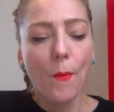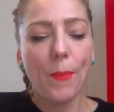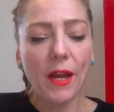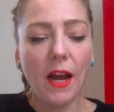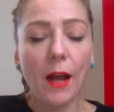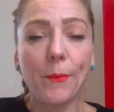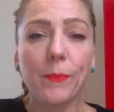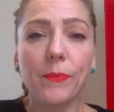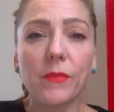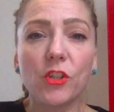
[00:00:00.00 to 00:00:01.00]
But
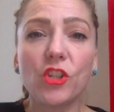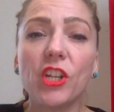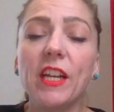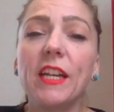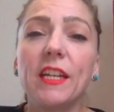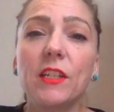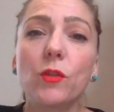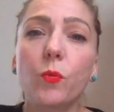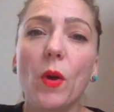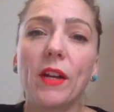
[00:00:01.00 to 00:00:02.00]
she is
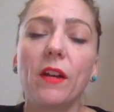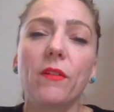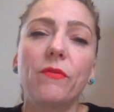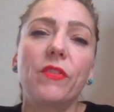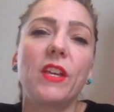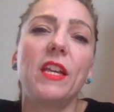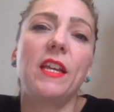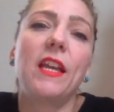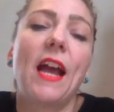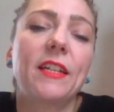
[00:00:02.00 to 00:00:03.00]
one of
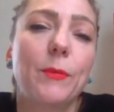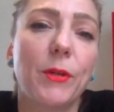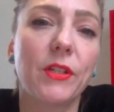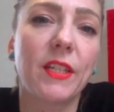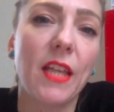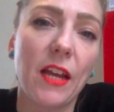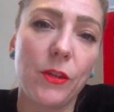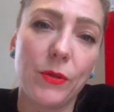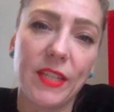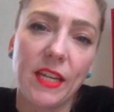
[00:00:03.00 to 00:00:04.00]
the experts that
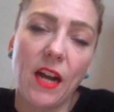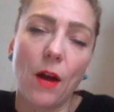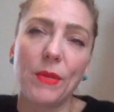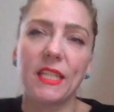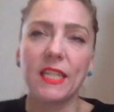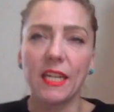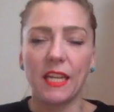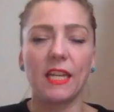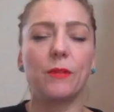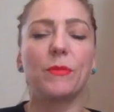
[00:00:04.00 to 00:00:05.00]
you see commenting
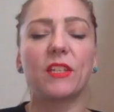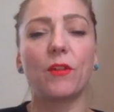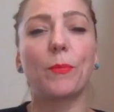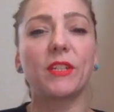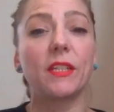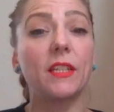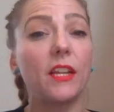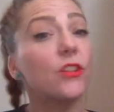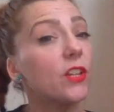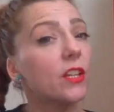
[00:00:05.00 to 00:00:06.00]
in
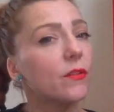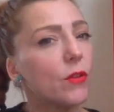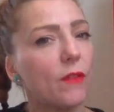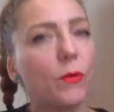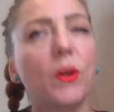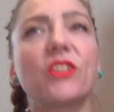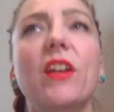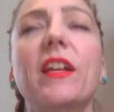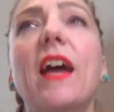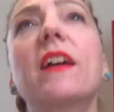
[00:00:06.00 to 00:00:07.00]
Misrepresentation. If you haven't watched
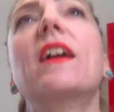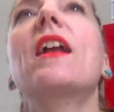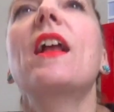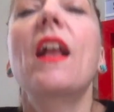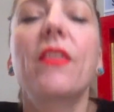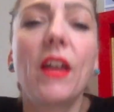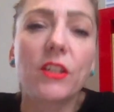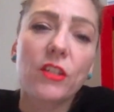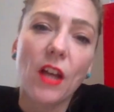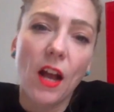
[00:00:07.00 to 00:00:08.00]
that yet,
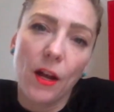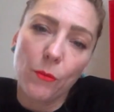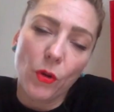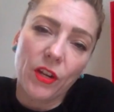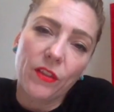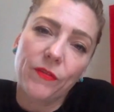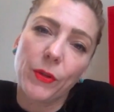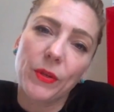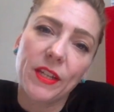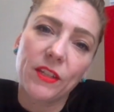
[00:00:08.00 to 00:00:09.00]
that's one of the
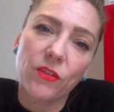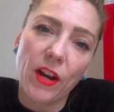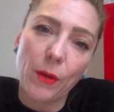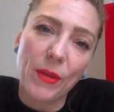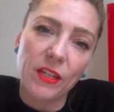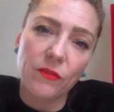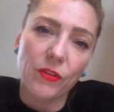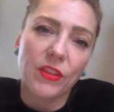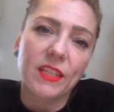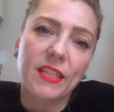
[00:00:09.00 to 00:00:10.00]
viewings recommended
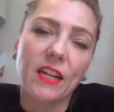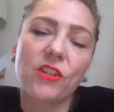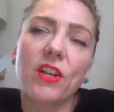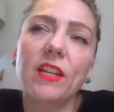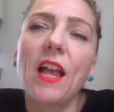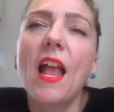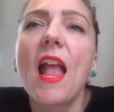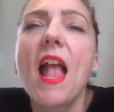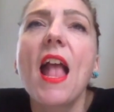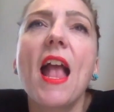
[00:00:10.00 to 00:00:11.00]
for this section
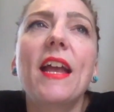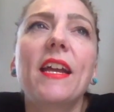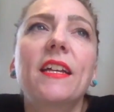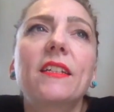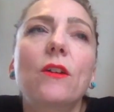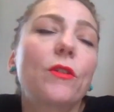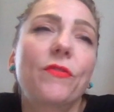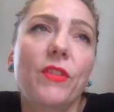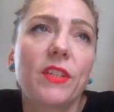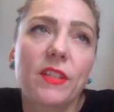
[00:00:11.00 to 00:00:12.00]
or
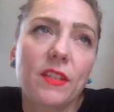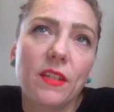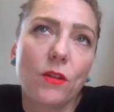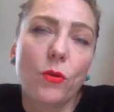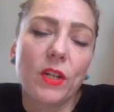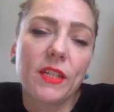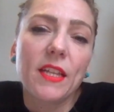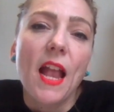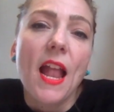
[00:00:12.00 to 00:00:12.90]
for this course.